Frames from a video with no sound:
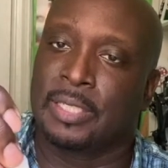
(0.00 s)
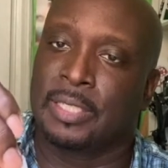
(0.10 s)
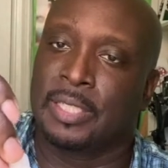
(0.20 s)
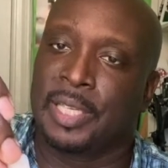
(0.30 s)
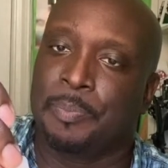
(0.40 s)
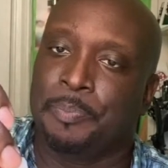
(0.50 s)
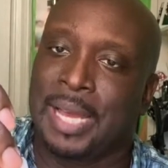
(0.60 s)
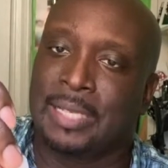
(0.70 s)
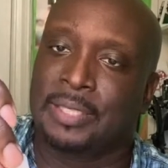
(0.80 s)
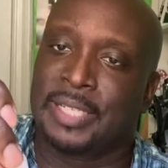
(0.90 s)
the
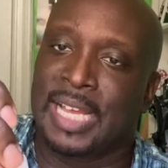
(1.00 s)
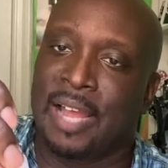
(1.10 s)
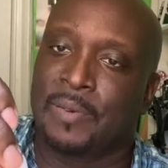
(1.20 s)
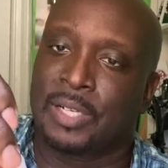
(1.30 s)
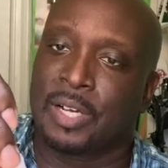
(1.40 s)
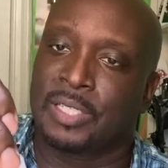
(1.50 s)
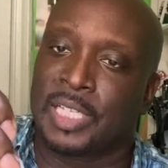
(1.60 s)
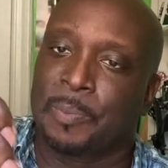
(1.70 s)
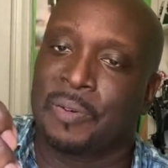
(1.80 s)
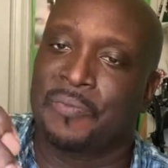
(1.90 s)
best thing ever because
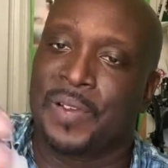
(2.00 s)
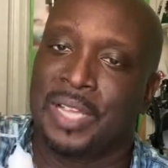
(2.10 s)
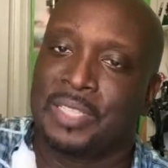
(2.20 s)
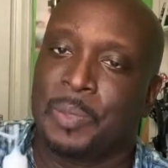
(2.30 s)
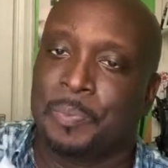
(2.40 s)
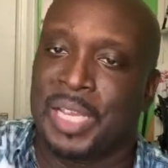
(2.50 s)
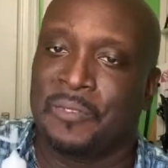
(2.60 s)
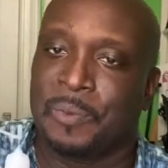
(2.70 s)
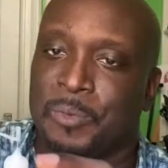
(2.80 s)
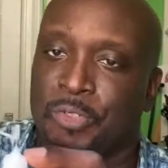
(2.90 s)
it prevents the
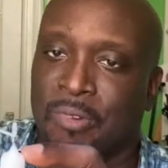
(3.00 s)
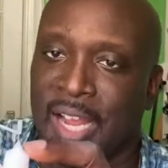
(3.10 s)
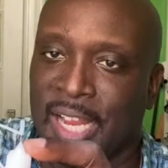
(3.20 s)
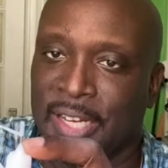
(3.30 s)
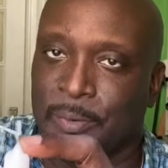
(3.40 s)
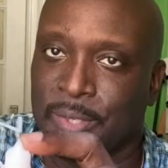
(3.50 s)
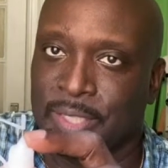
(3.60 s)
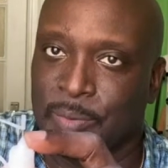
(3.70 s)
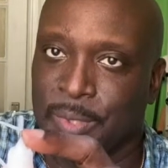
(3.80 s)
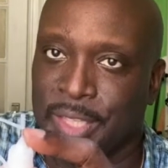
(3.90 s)
paint from drying
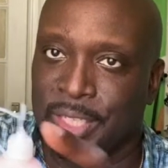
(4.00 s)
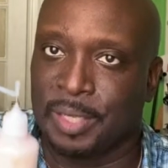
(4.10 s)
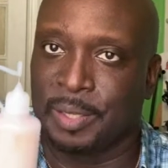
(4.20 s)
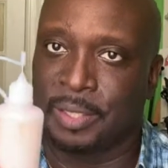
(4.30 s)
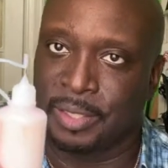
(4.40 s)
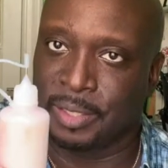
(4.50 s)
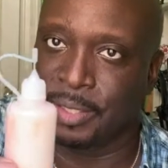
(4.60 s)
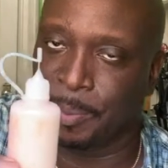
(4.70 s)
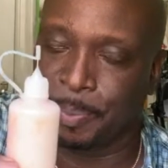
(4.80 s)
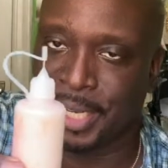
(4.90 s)
within the
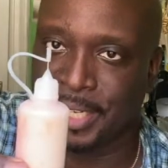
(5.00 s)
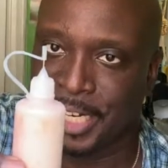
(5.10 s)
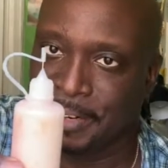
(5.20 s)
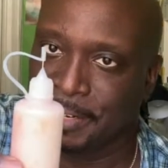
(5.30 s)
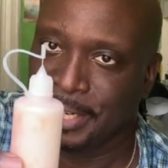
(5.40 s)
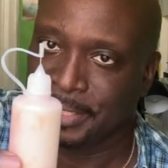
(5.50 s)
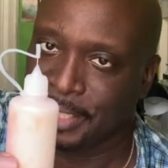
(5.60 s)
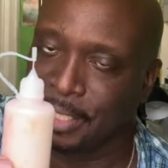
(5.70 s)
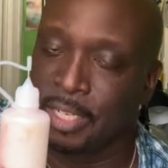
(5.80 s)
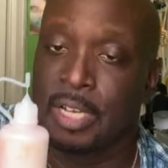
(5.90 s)
pin area right
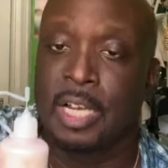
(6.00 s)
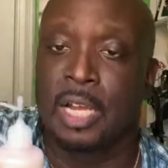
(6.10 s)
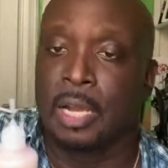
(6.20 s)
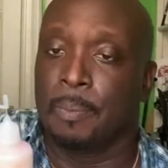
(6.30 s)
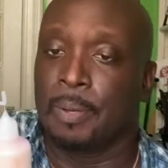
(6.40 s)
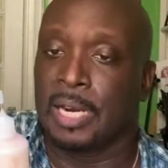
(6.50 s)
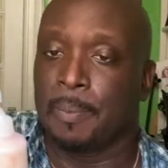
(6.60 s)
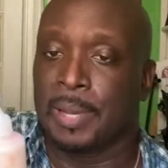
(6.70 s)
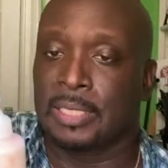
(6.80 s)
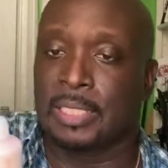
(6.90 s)
there. But I
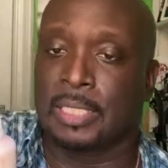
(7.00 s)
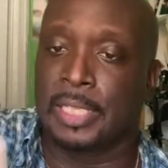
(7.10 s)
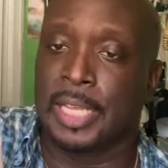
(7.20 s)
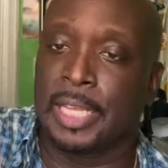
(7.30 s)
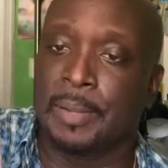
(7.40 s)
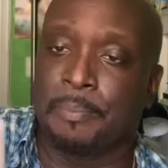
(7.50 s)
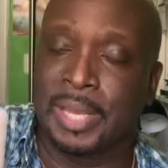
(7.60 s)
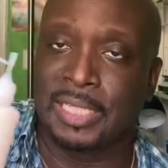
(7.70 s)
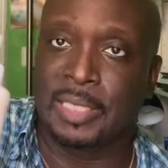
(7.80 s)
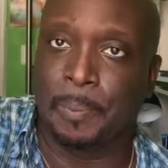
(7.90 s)
basically
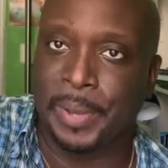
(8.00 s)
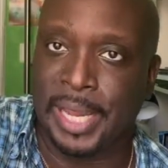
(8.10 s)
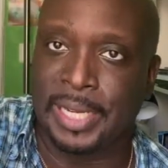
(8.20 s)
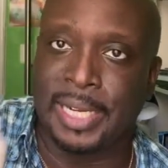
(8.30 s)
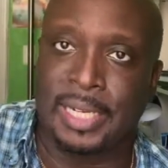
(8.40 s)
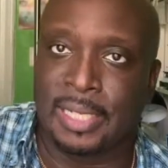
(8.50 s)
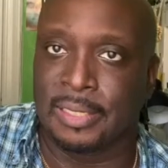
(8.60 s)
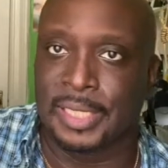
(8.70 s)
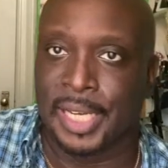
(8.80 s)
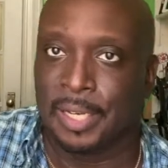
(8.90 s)
mix the paint in a
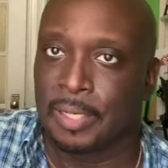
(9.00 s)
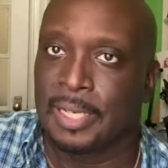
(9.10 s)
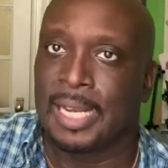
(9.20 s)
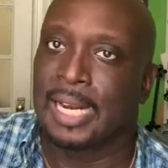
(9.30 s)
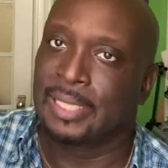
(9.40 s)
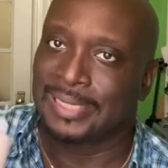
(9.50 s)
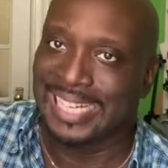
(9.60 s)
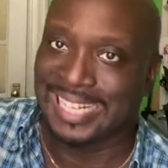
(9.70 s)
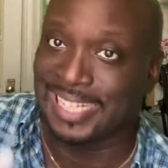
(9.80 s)
container and I take a